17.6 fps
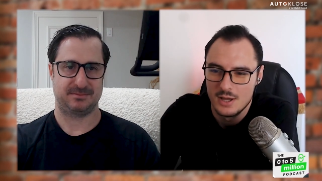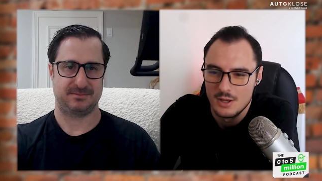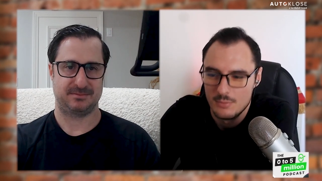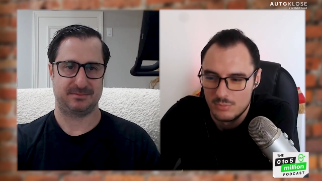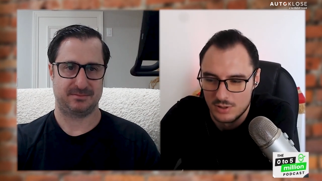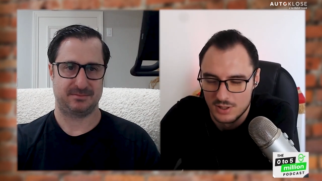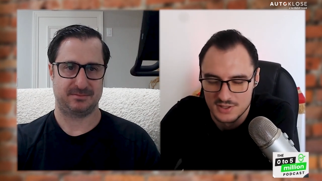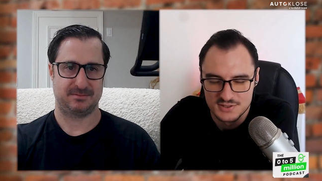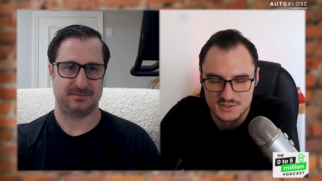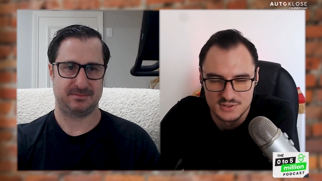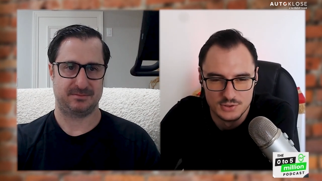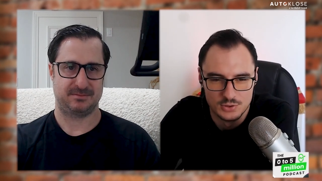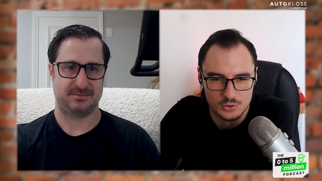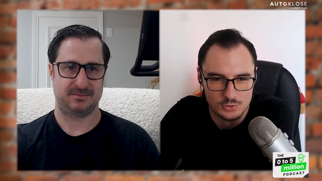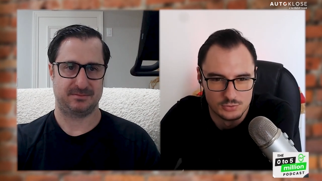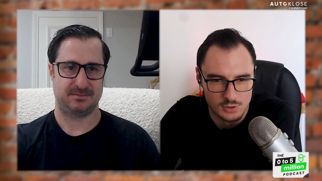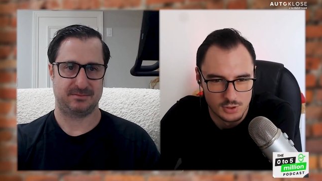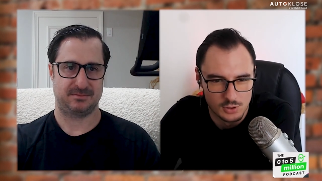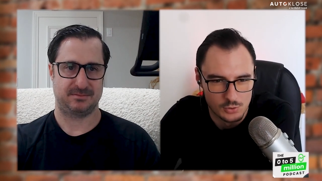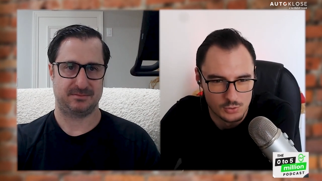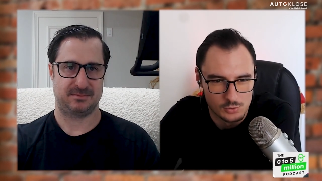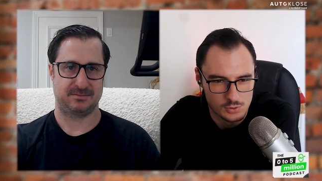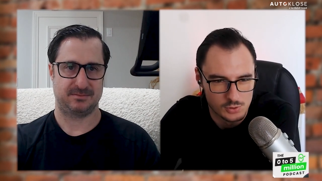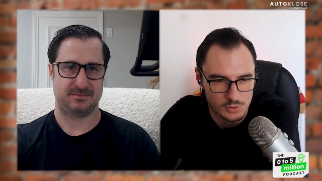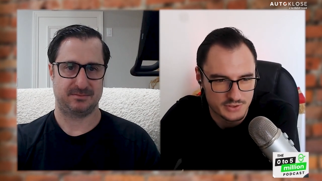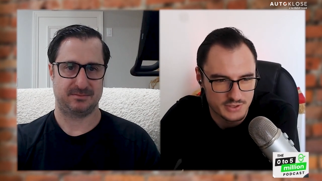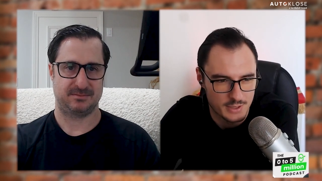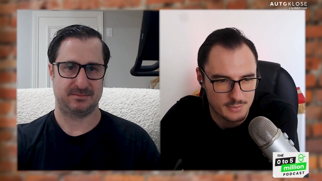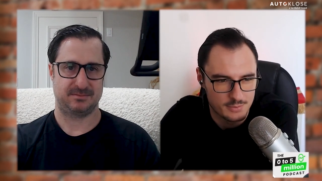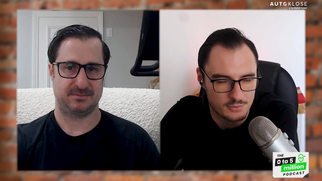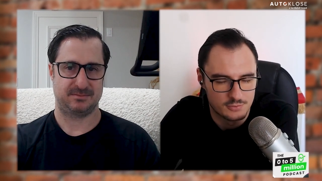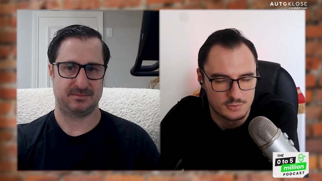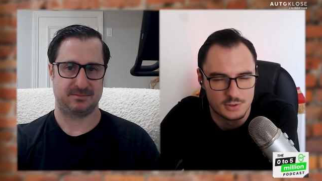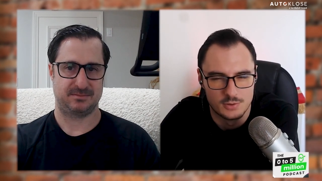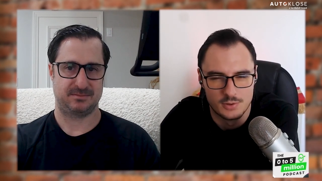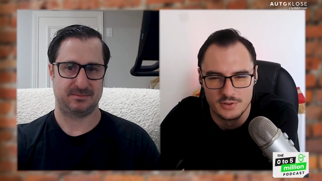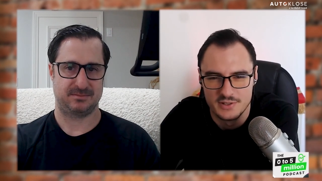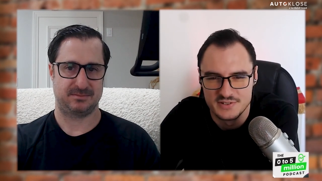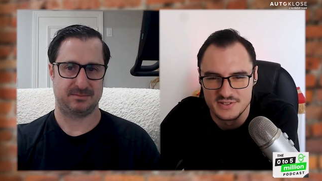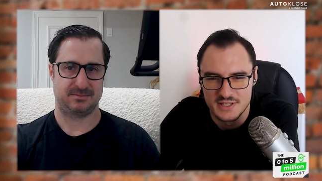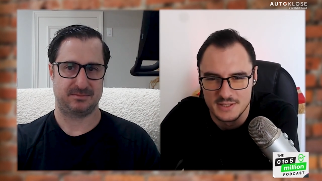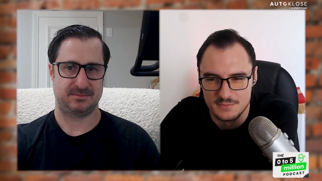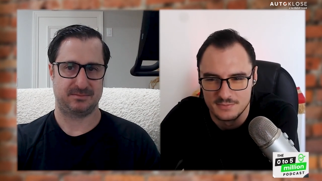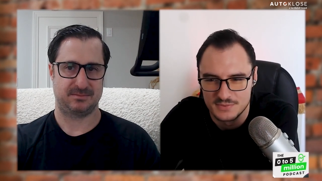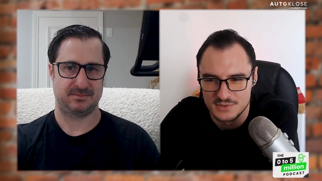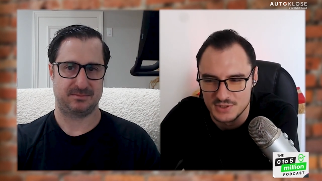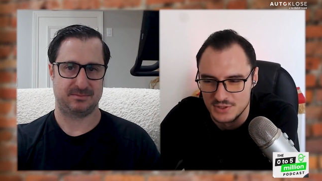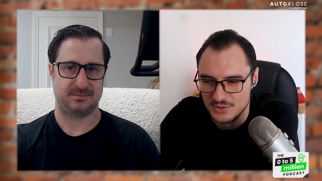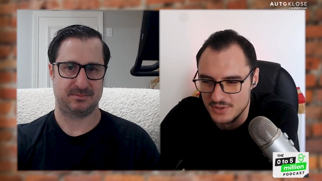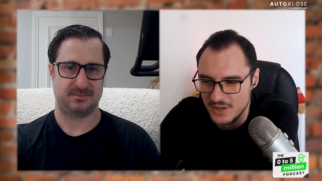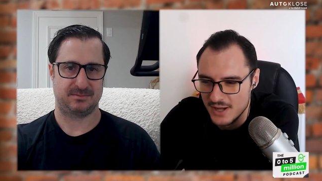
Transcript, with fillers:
Speaker 1: person or role or type of role on the team. So,